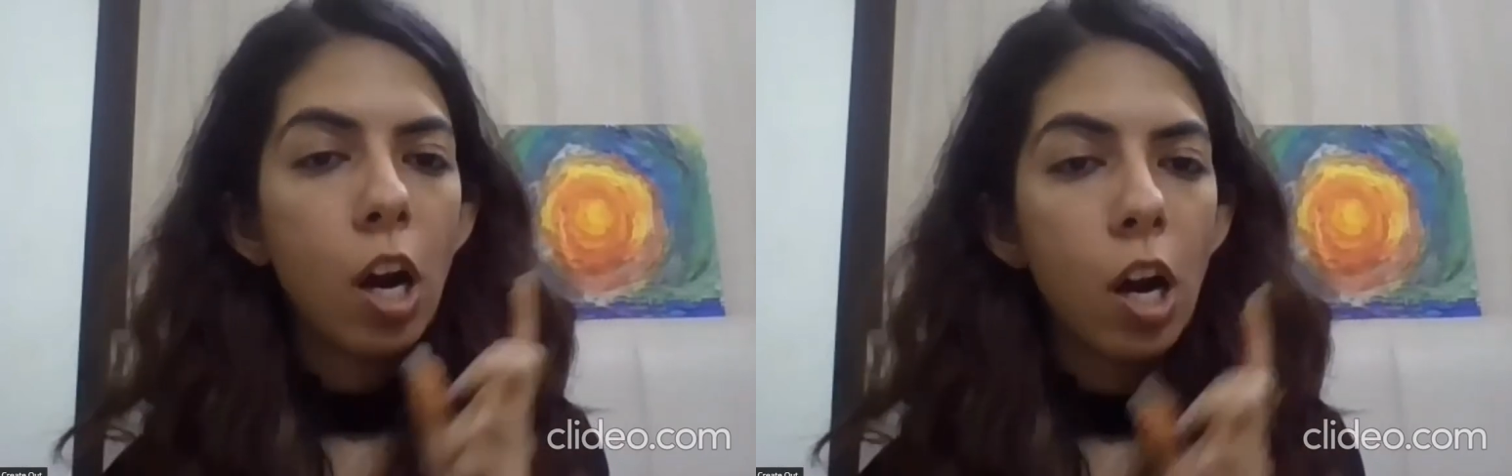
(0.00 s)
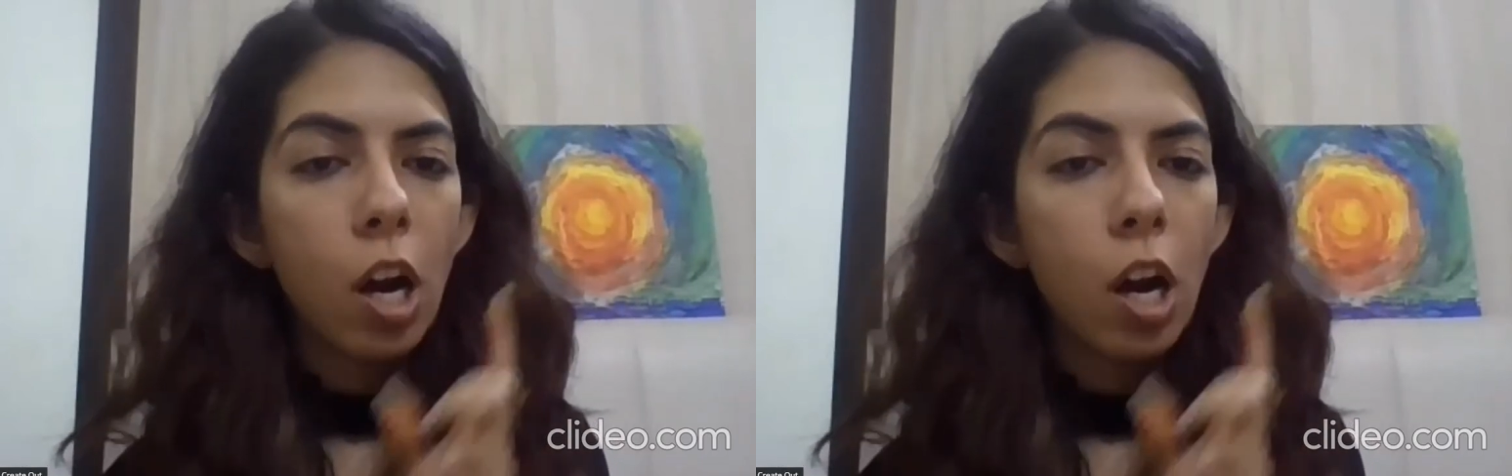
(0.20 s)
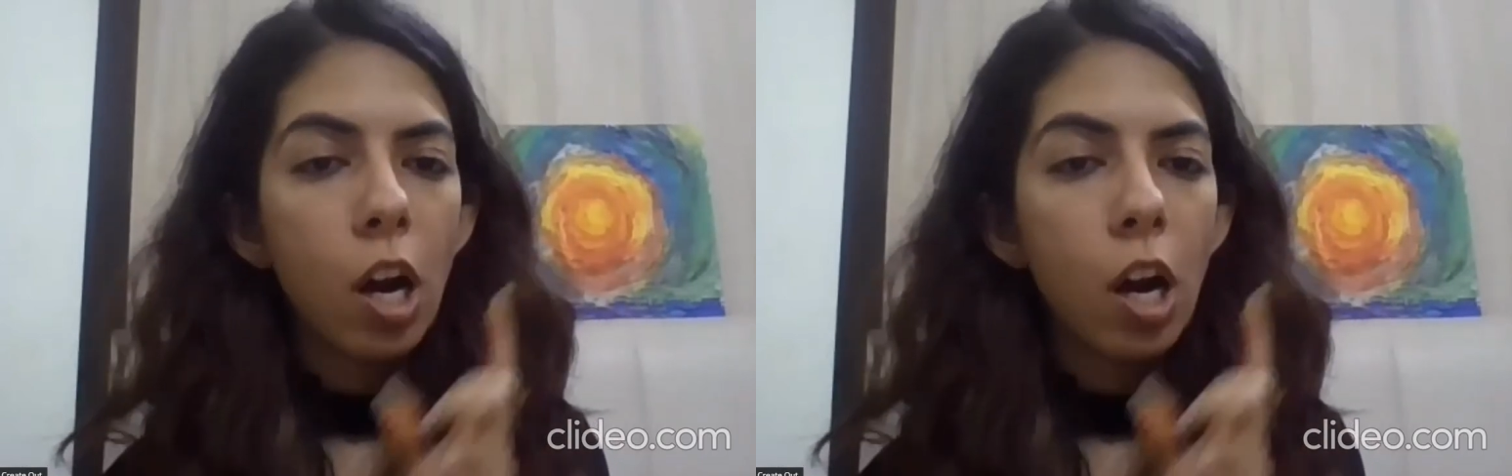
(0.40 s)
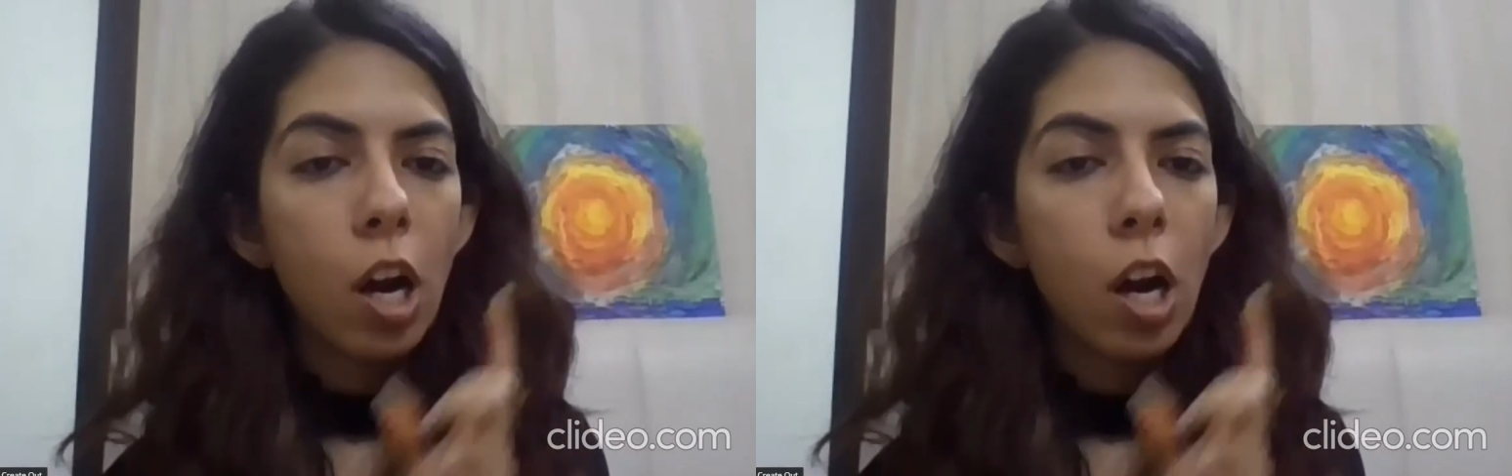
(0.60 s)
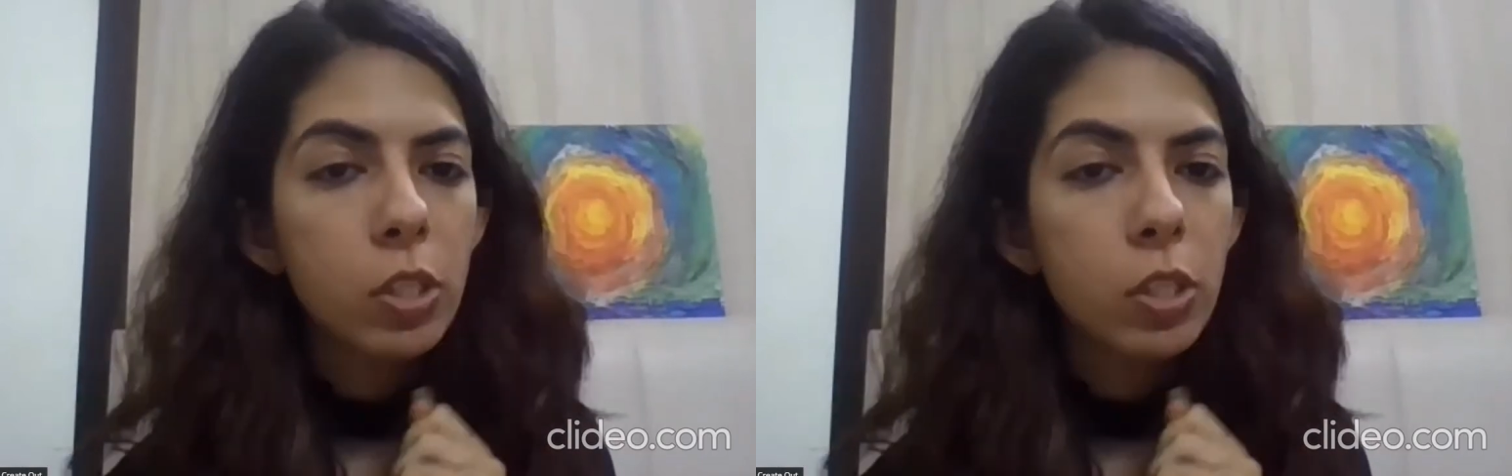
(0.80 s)
are
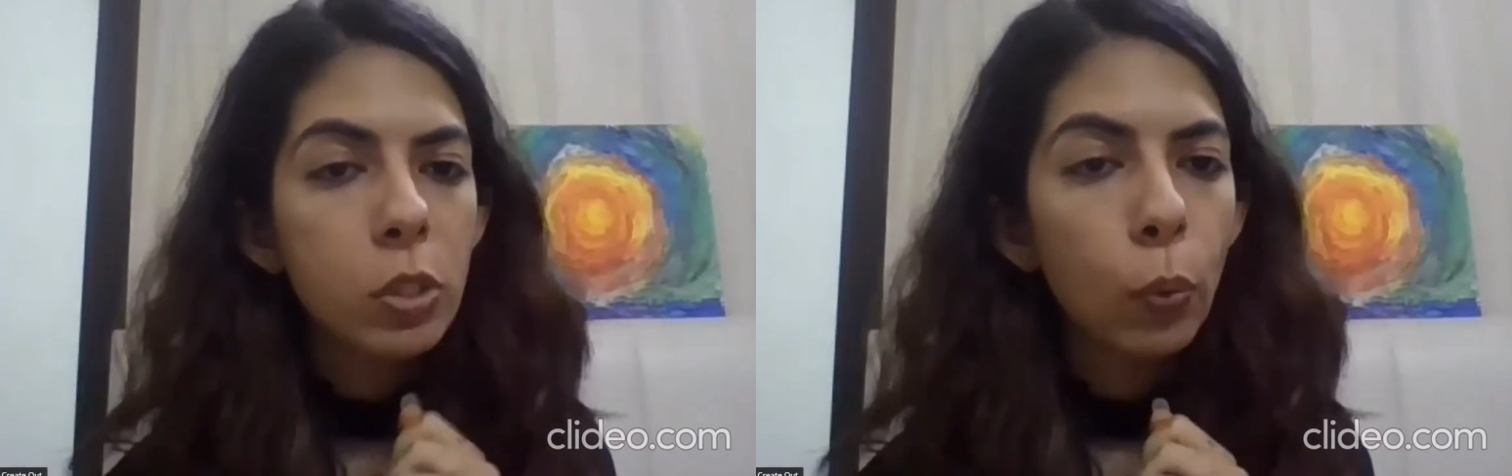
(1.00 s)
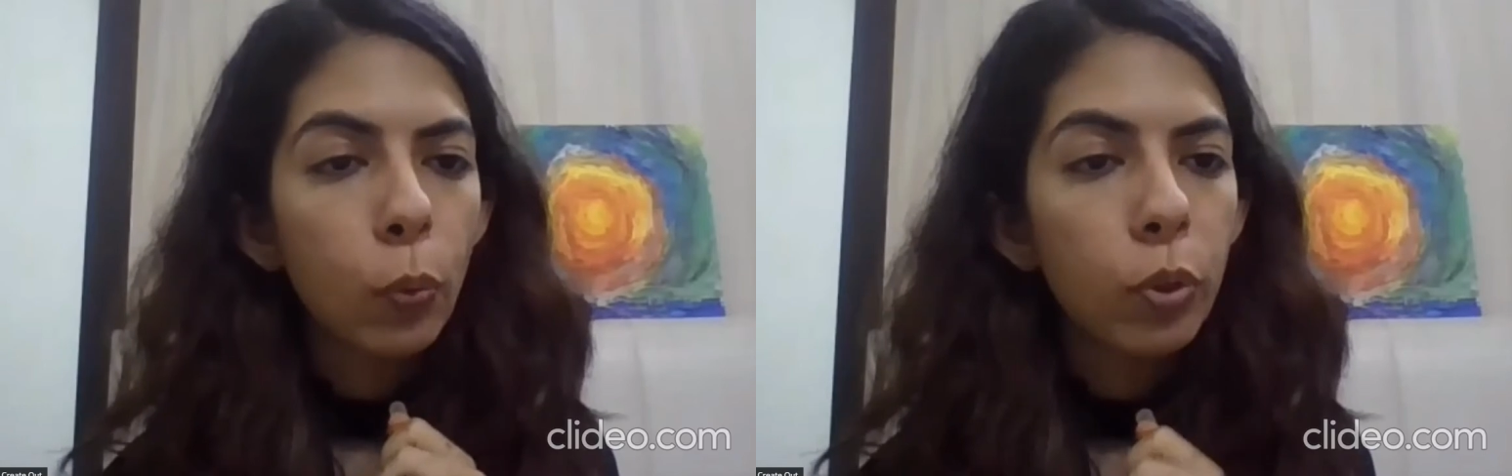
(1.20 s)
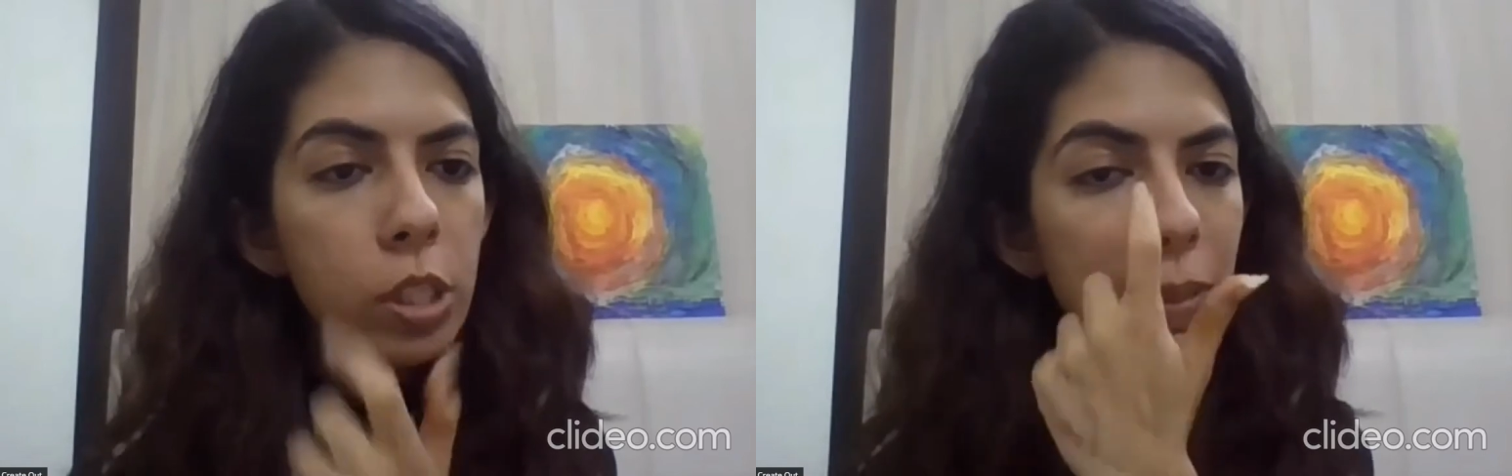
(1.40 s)
business owners,